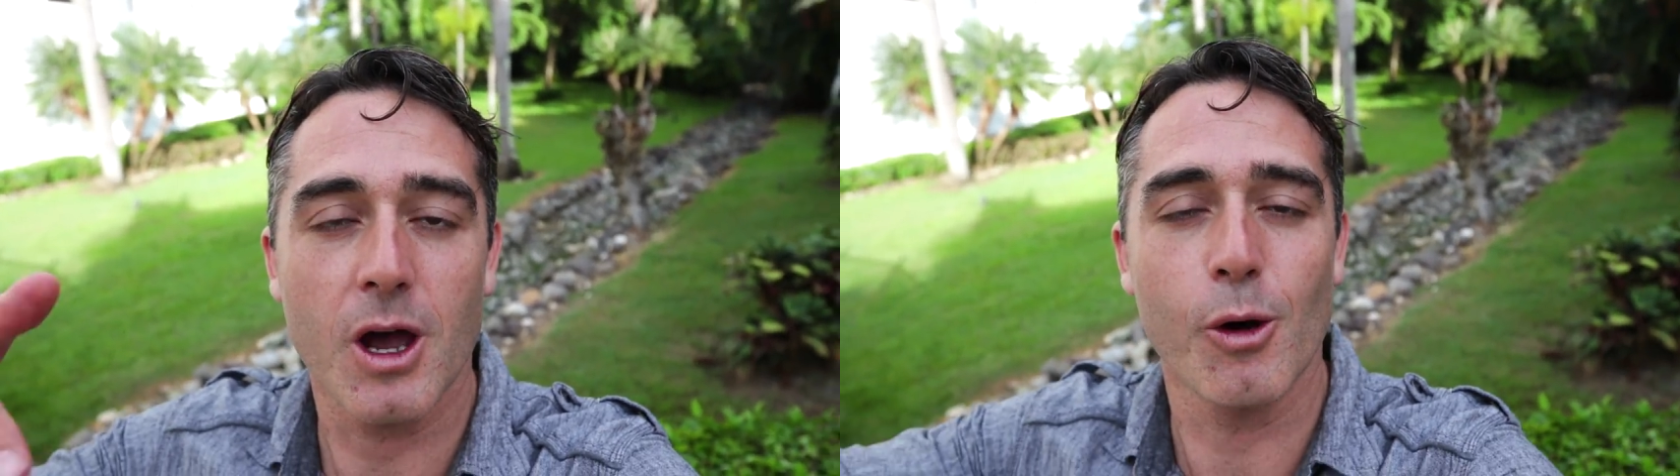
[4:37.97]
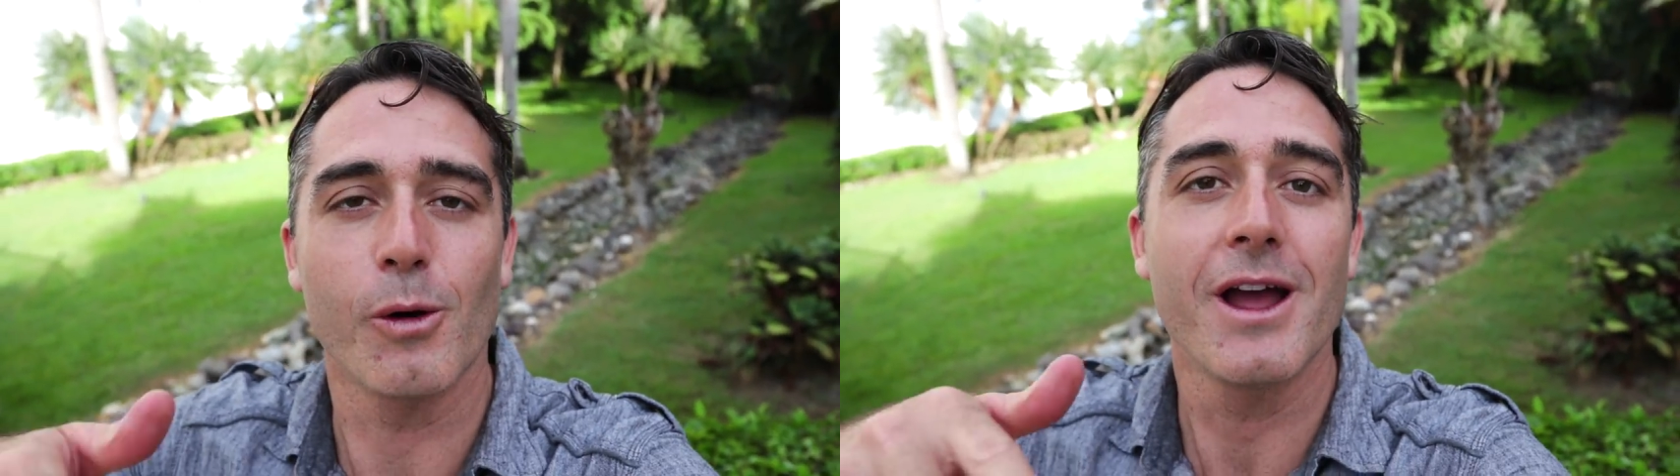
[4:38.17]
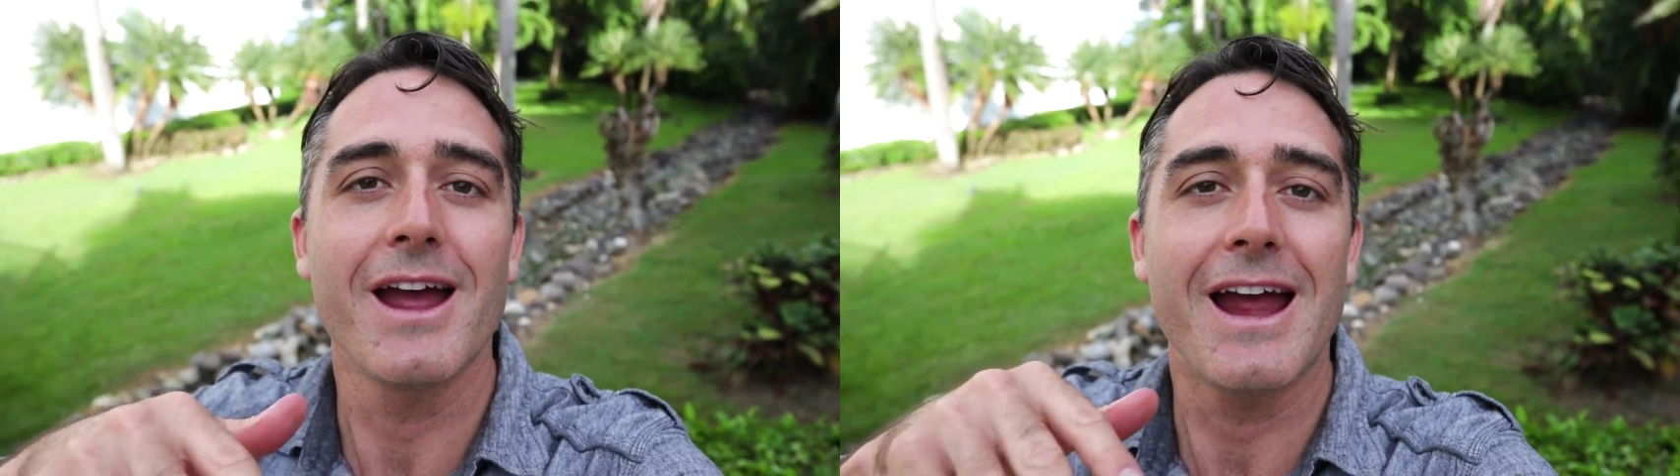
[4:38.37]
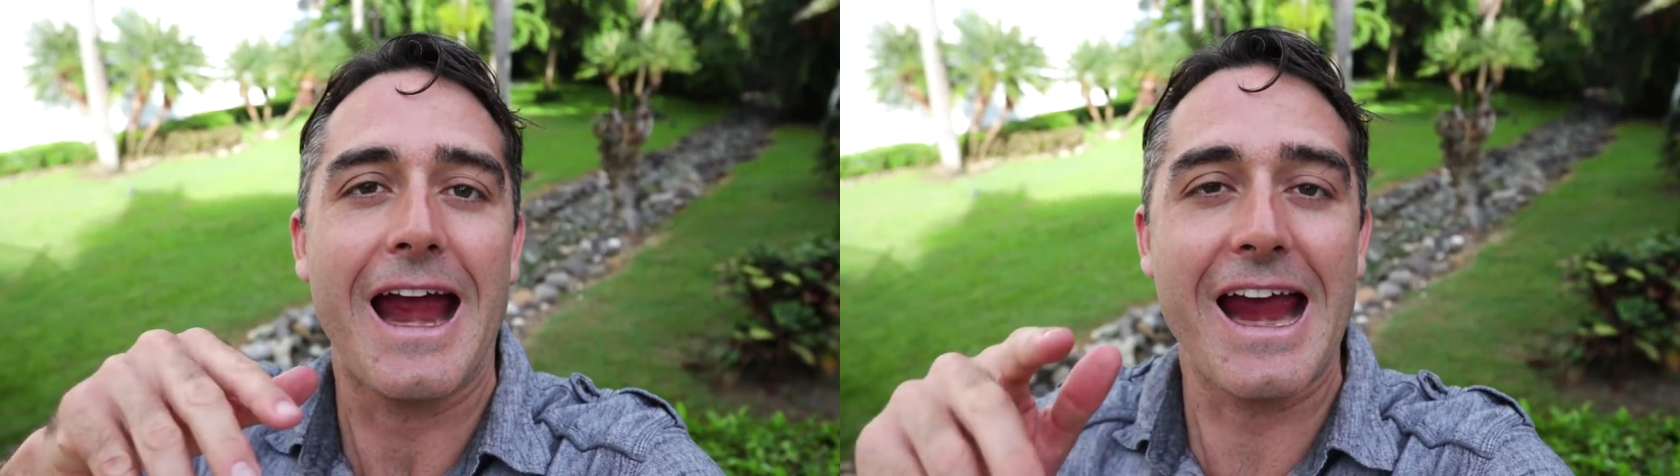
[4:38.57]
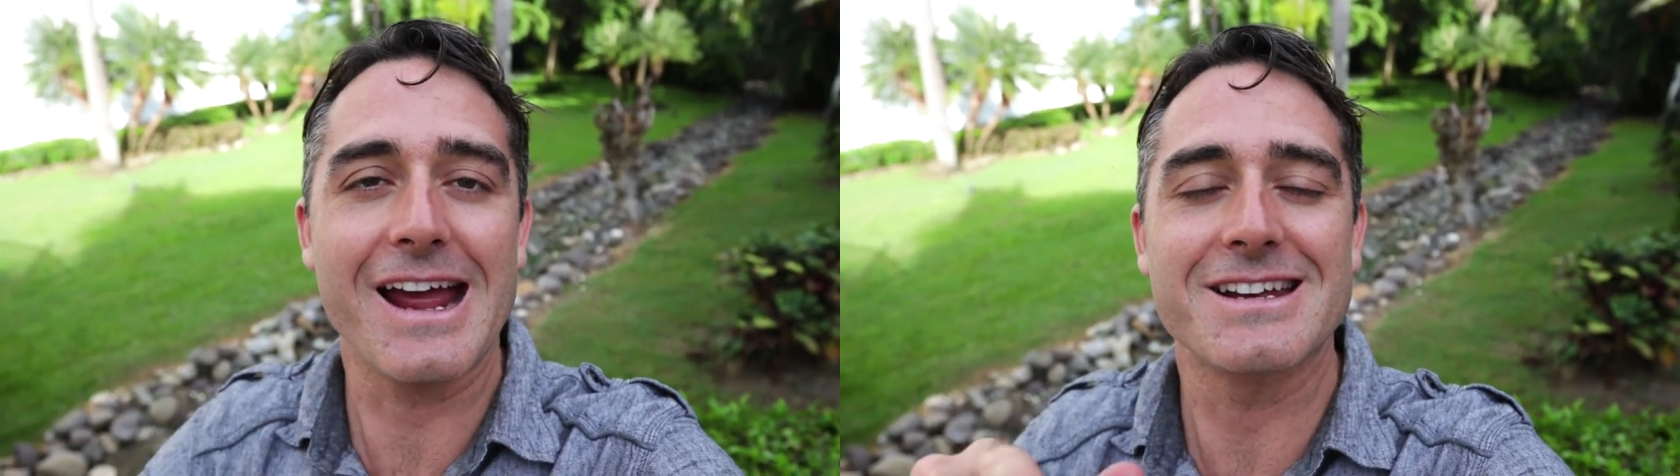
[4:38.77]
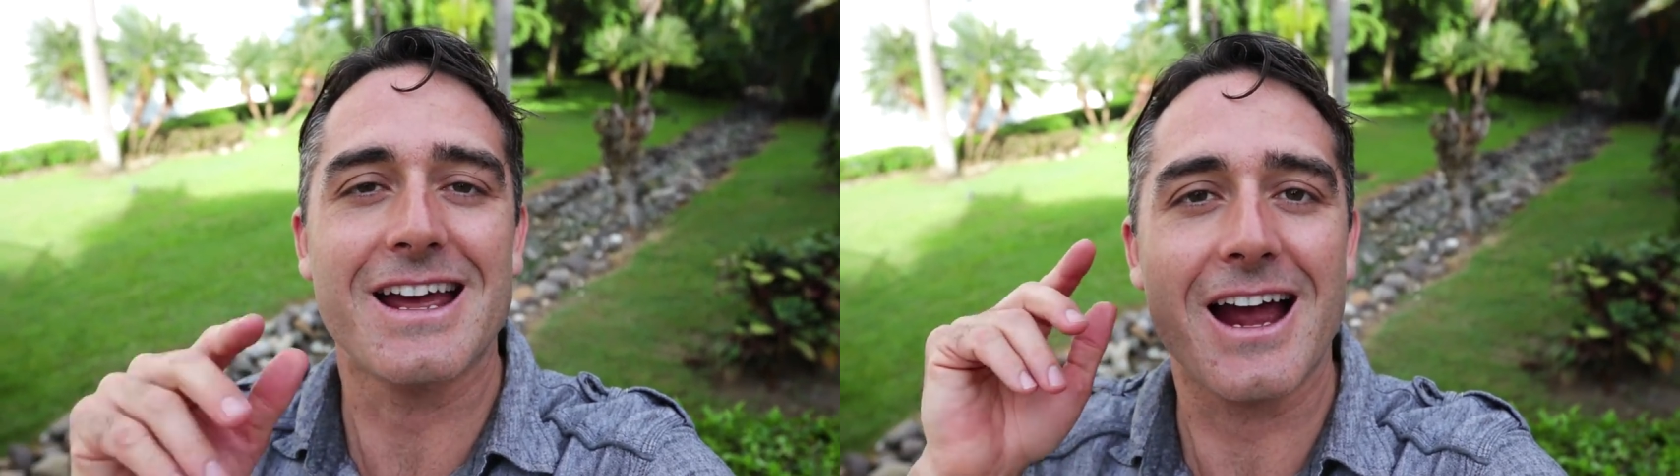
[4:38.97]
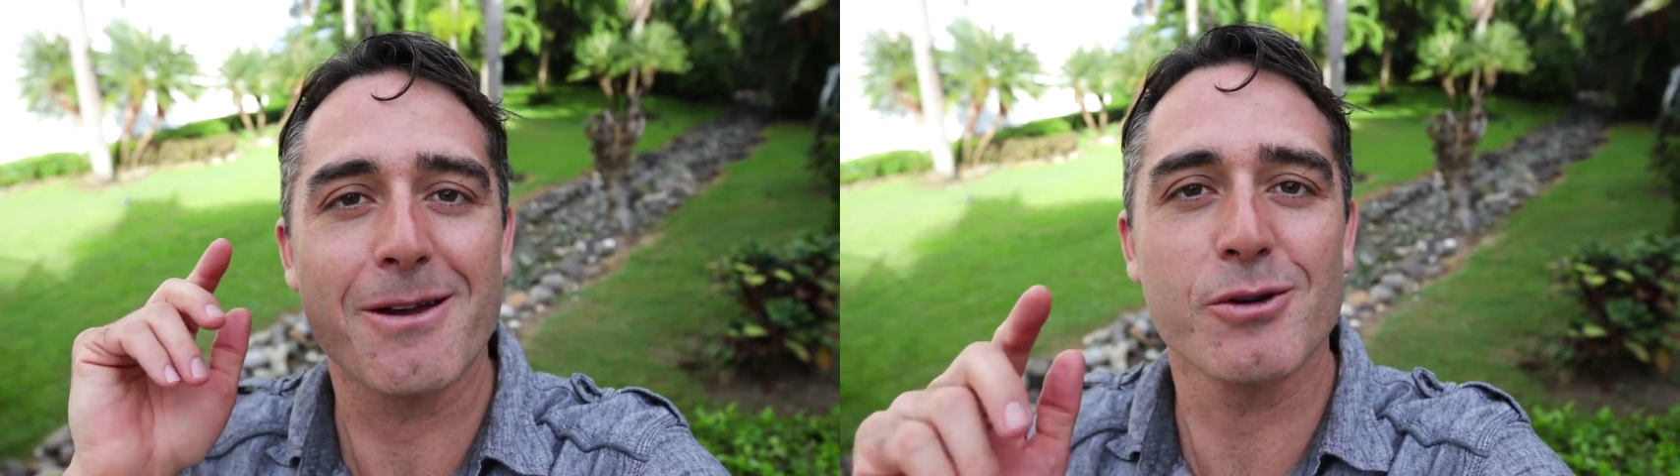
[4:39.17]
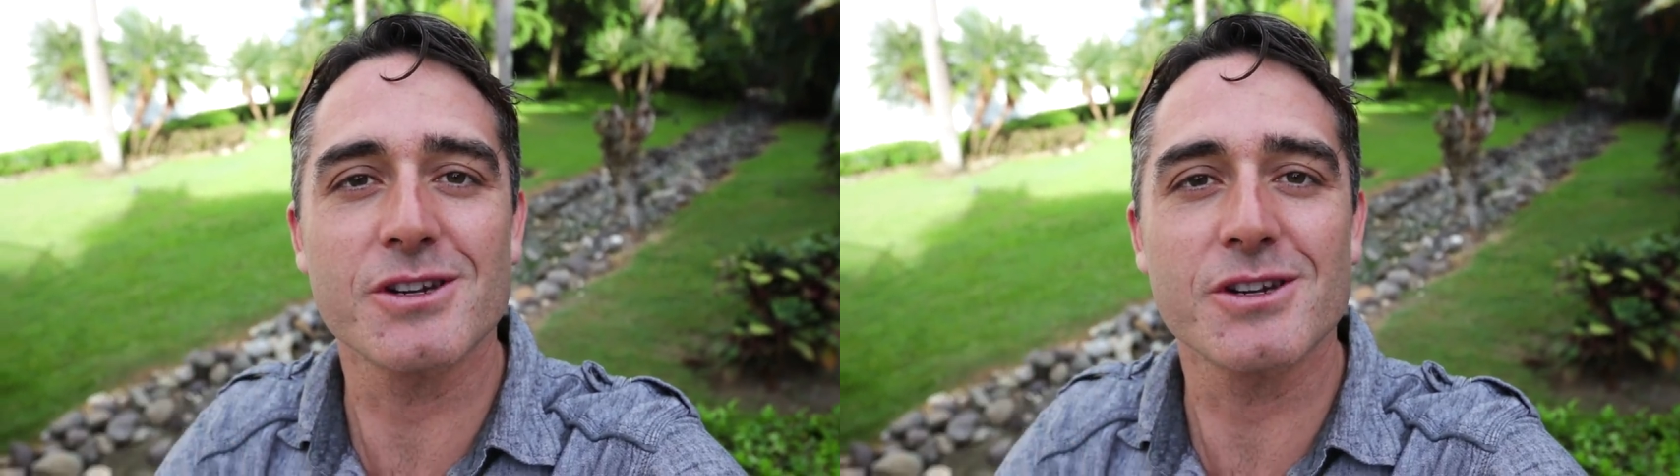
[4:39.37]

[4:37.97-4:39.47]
Oh, and I'm